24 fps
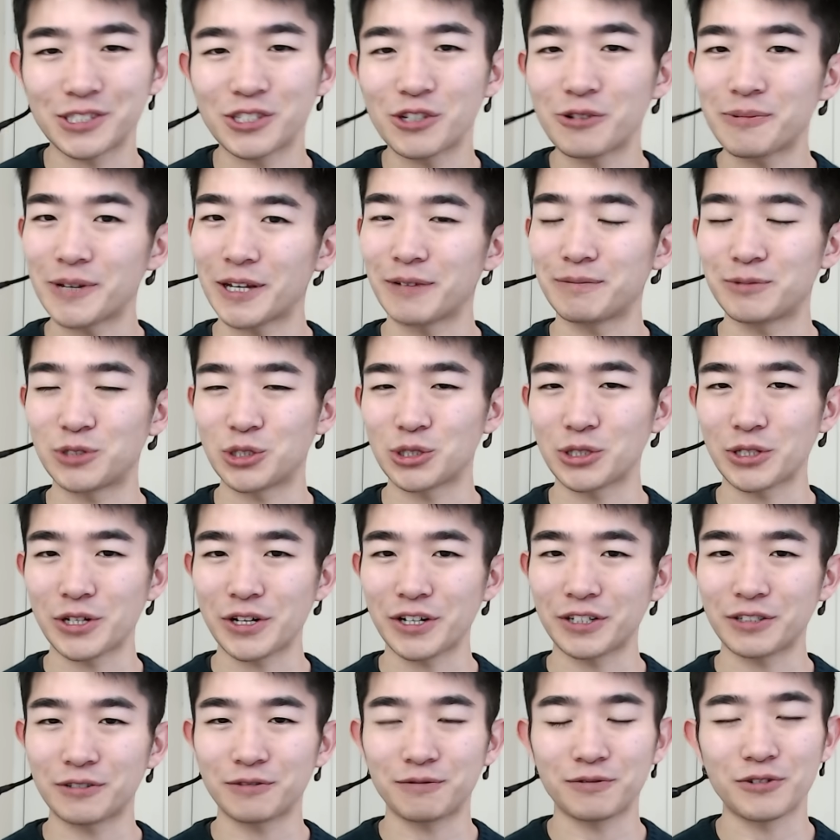you'll be able to
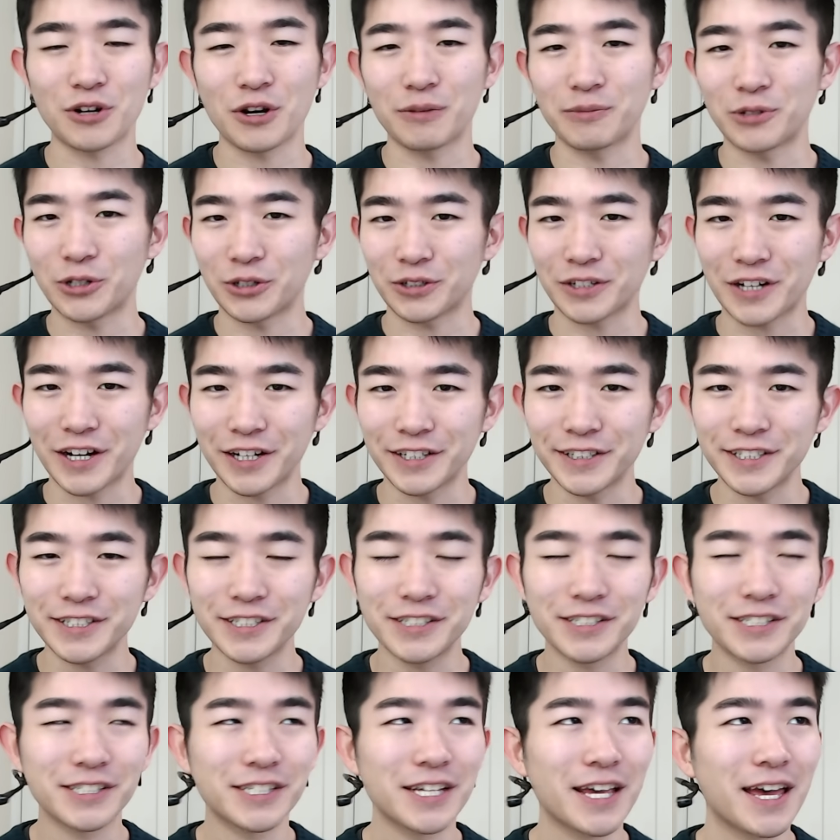learn from your
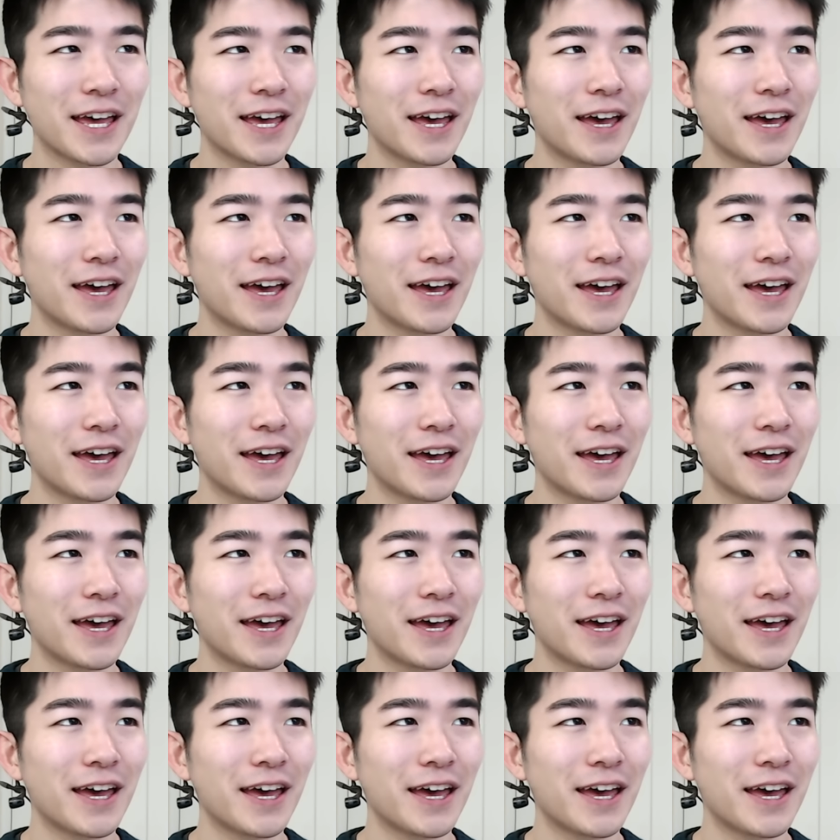colleagues.